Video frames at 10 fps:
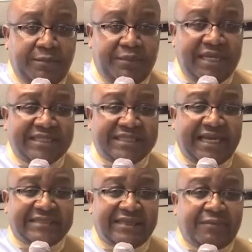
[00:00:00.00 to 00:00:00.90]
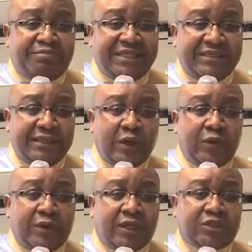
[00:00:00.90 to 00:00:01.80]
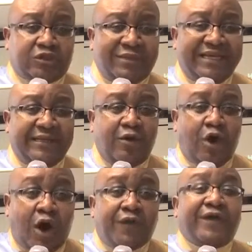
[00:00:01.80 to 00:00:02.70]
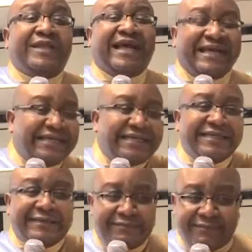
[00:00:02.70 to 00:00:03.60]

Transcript: means it has not been no not too many other than the